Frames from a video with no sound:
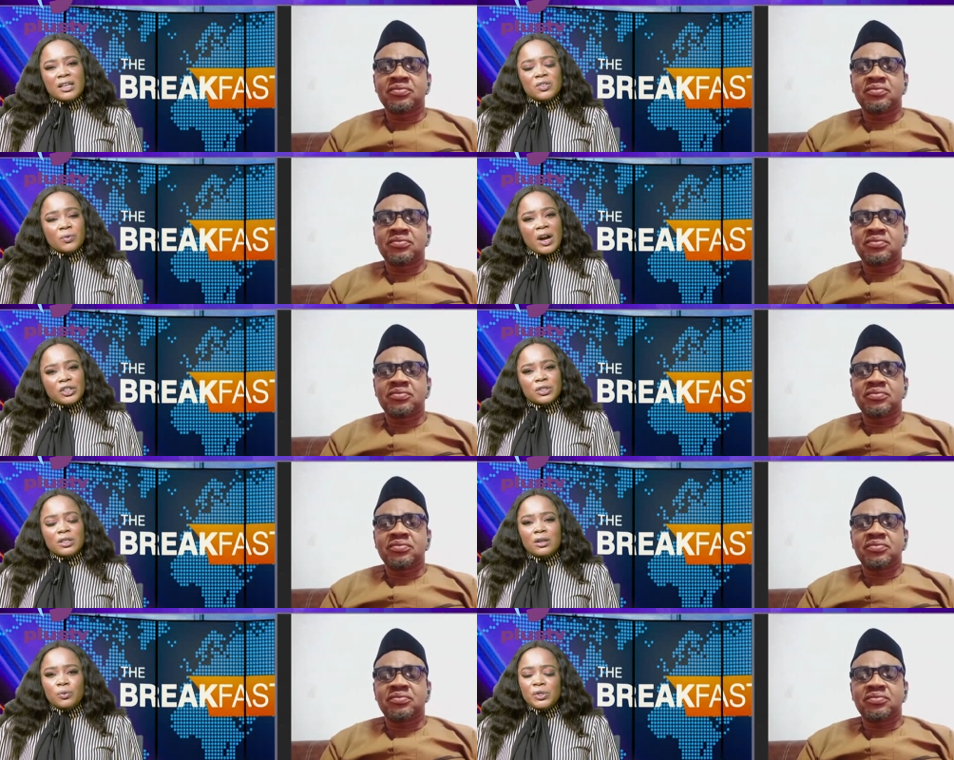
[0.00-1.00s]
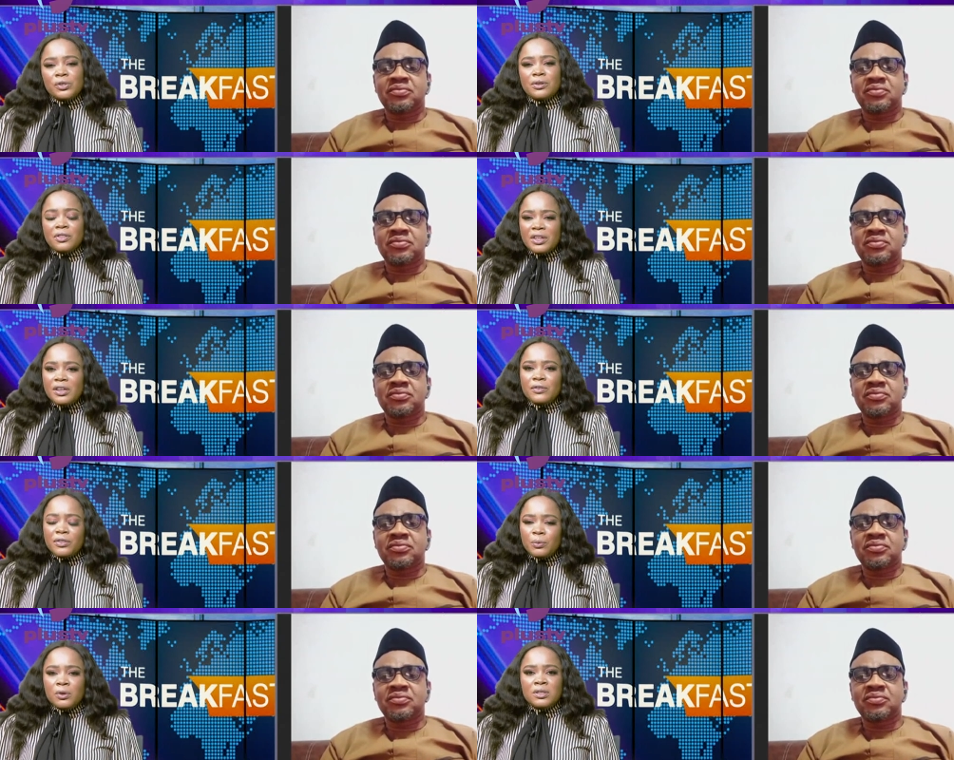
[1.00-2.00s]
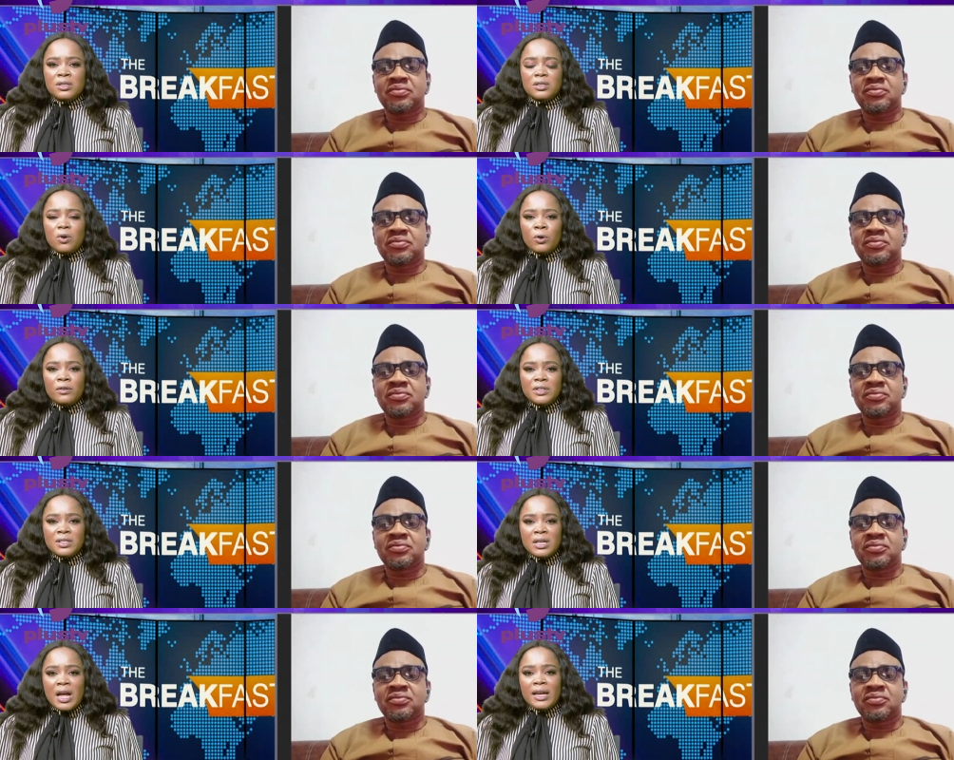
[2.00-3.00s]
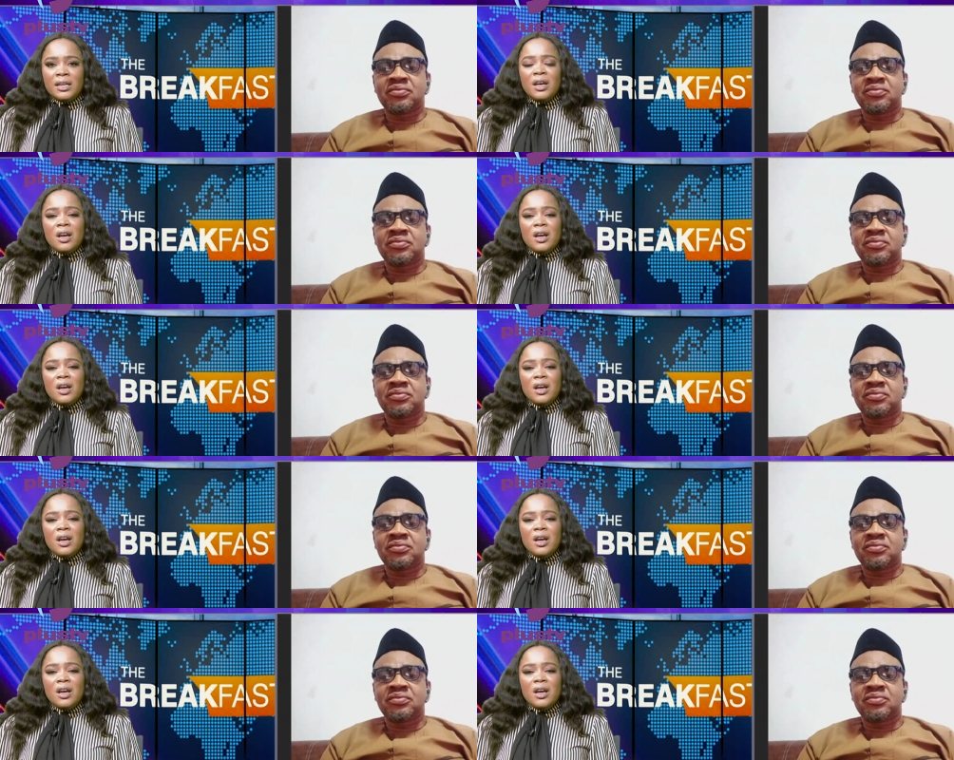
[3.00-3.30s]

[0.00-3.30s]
Speaker 1: It's rational. We should think towards all of this line.